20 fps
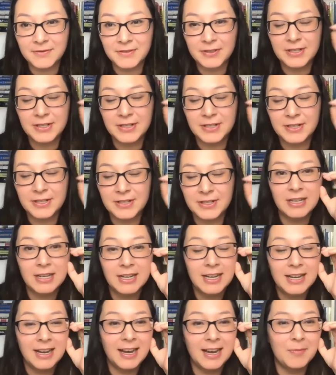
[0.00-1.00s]
for teaching
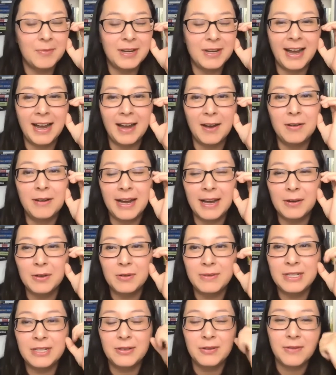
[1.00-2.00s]
um, how how
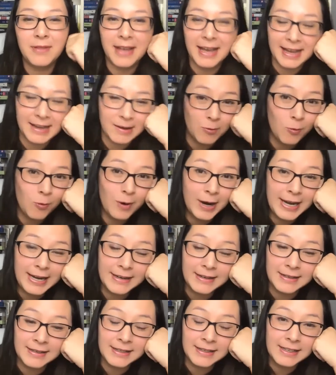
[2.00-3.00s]
do we do that
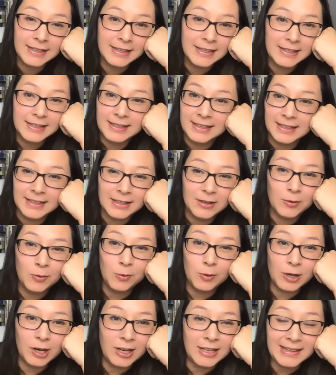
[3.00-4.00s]
when
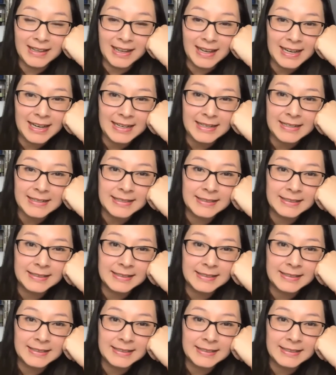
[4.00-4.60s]
we're online